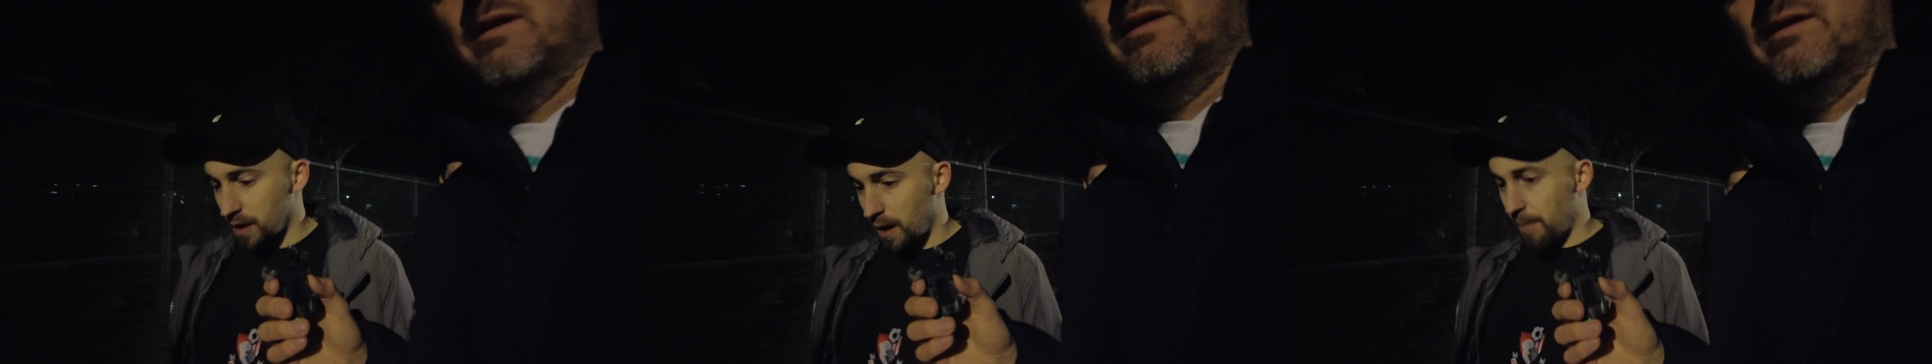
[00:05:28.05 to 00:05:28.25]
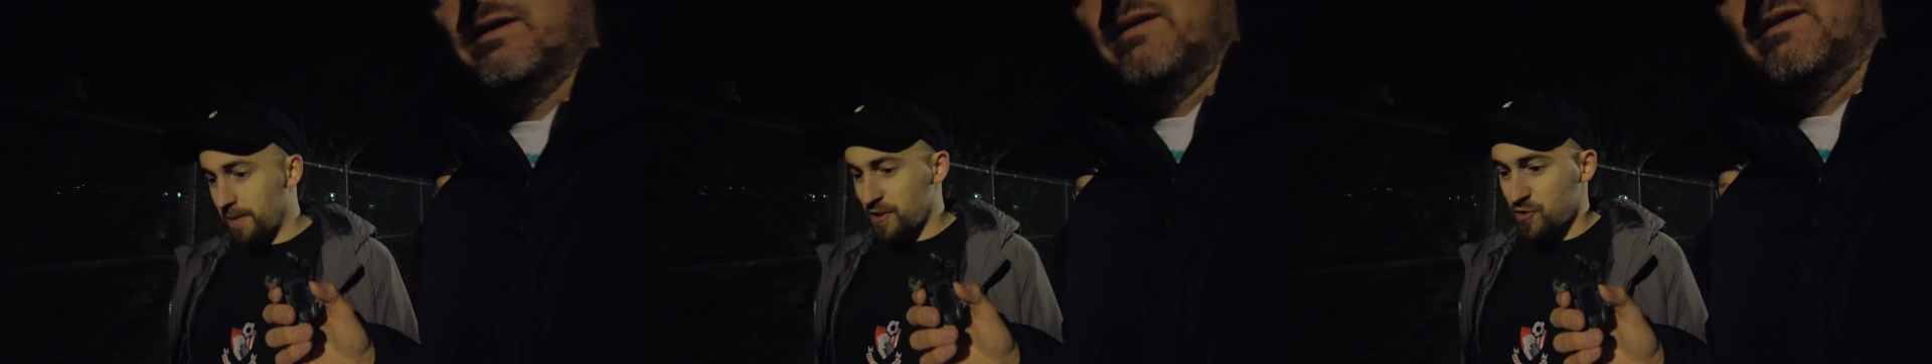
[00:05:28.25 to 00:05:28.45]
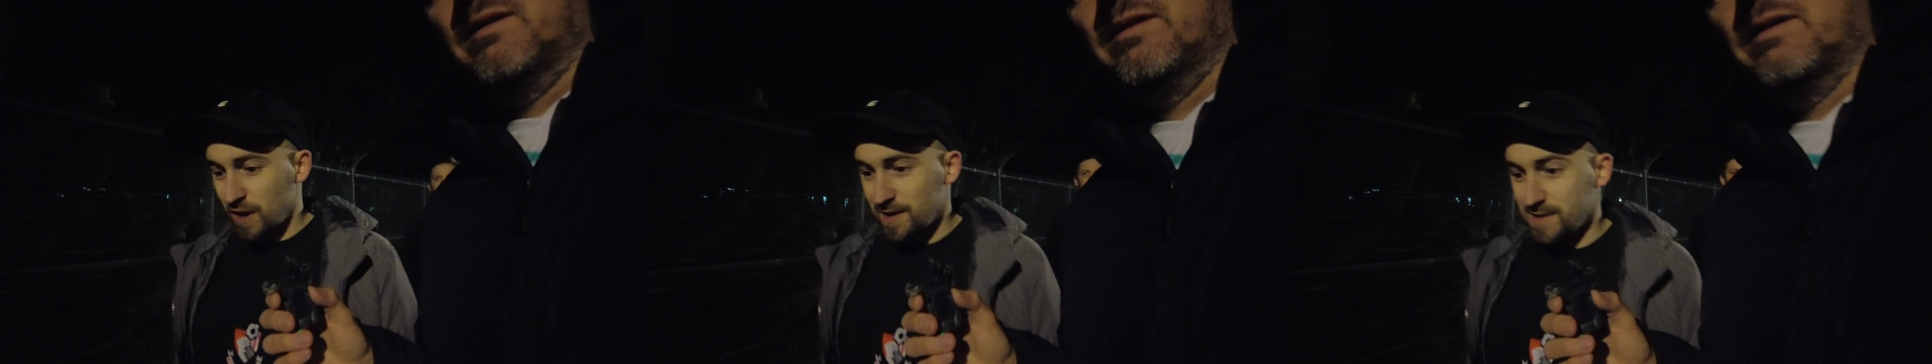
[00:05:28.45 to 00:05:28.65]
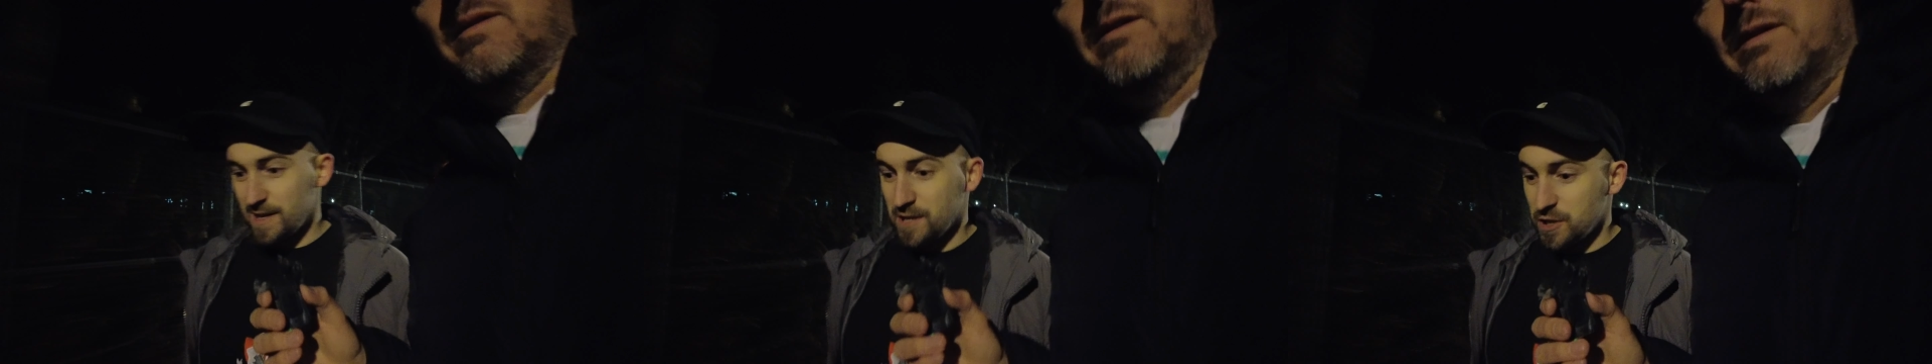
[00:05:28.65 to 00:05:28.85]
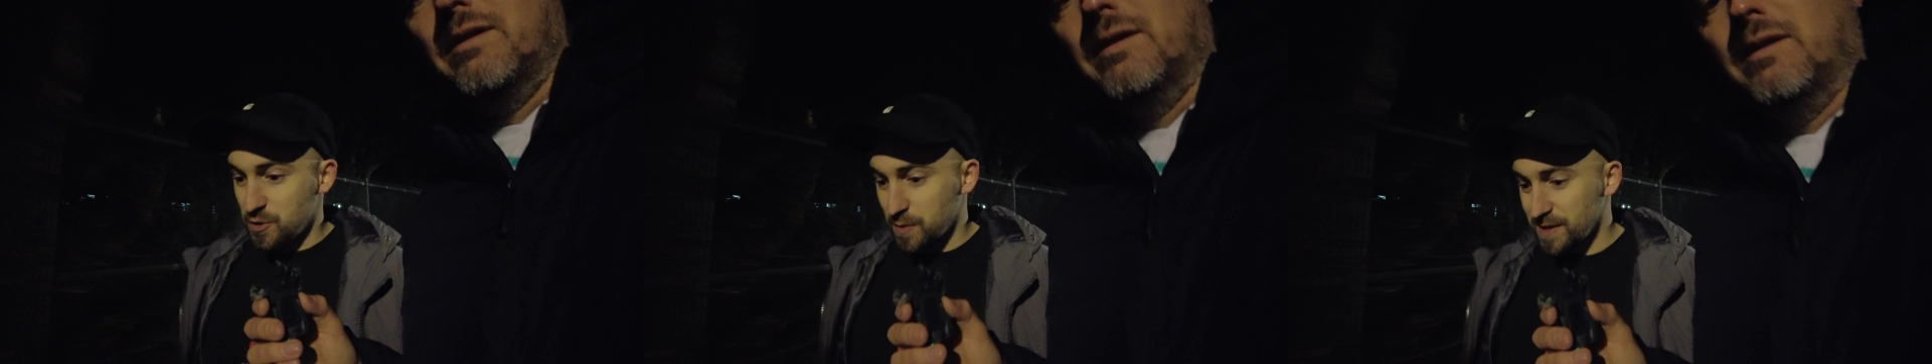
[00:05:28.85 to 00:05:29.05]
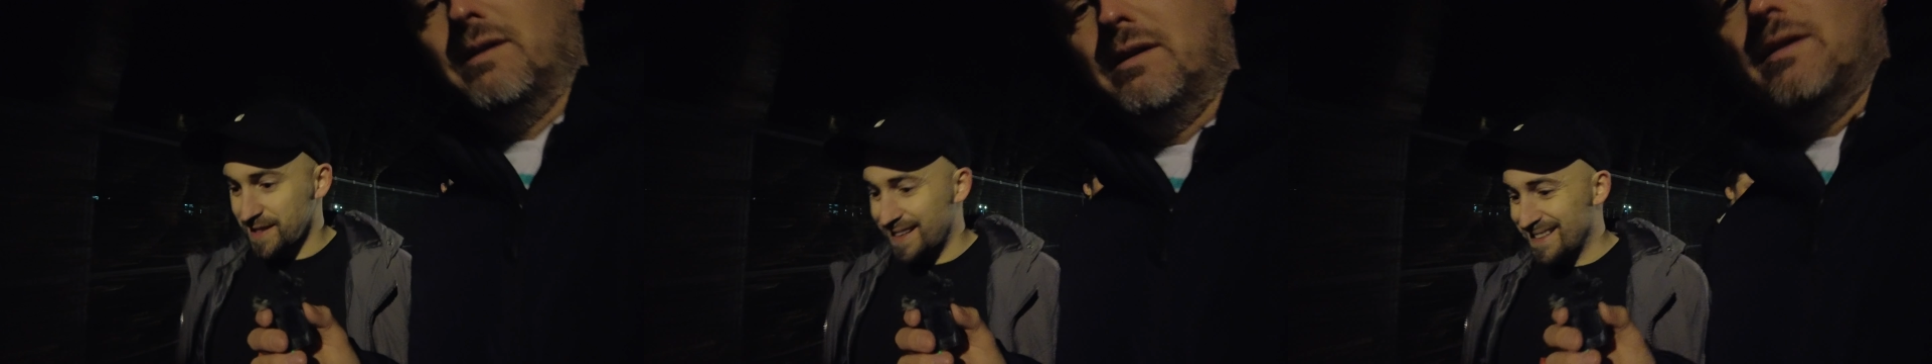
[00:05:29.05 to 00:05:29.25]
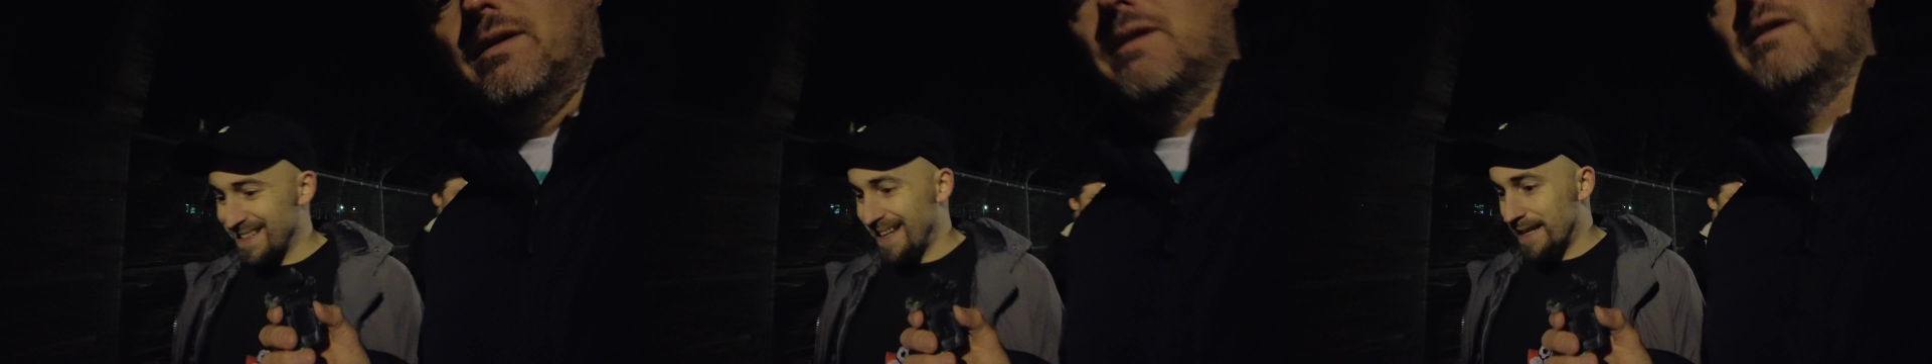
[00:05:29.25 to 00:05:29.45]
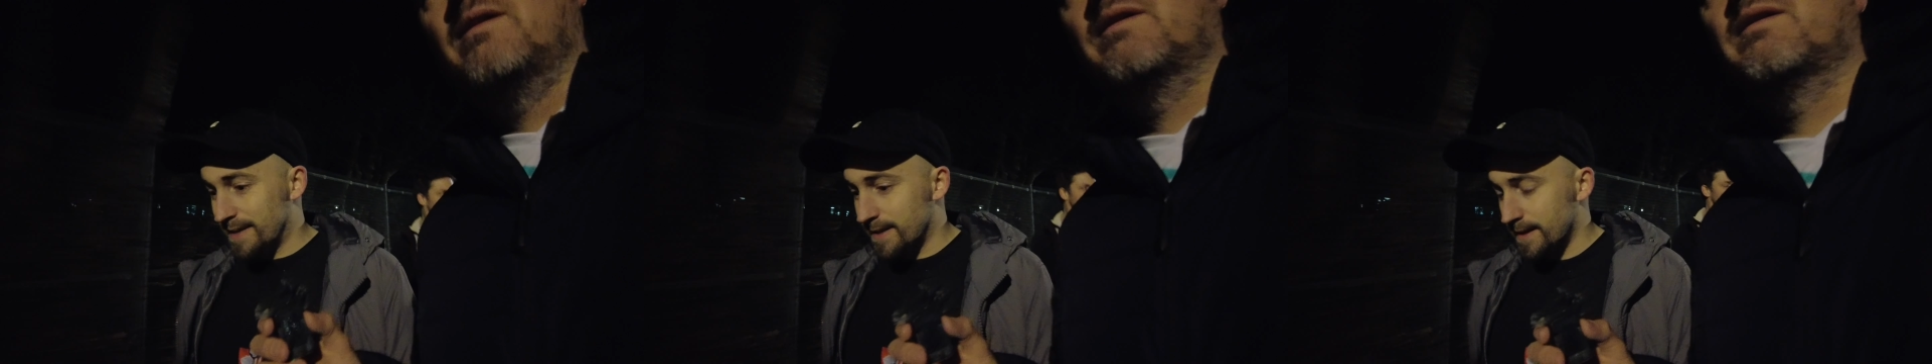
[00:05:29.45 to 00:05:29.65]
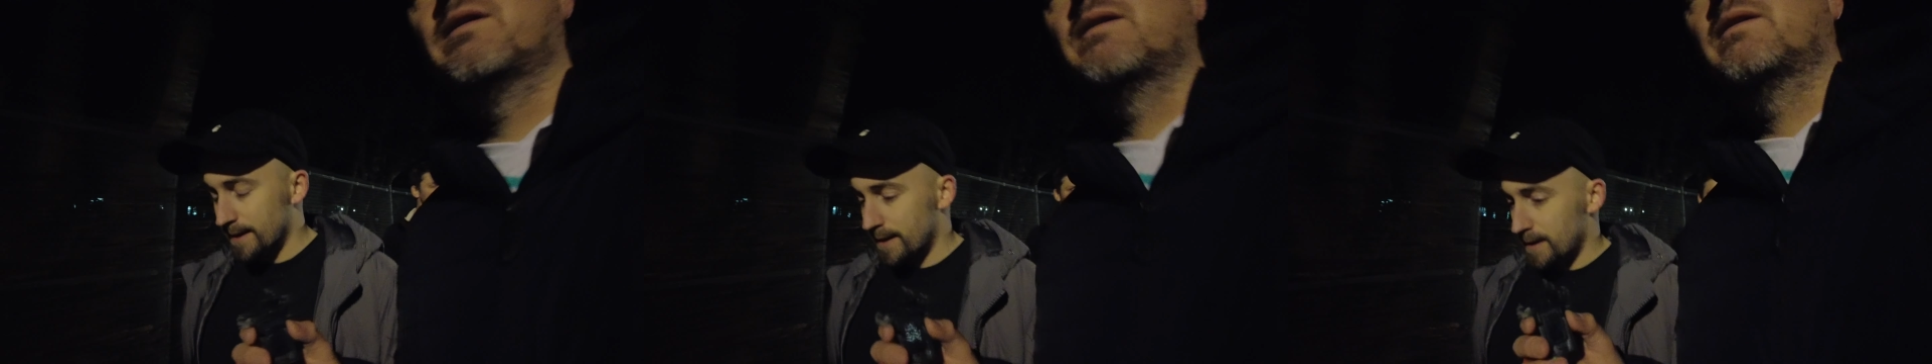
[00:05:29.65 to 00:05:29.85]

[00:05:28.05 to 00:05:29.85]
in transitions, which they did.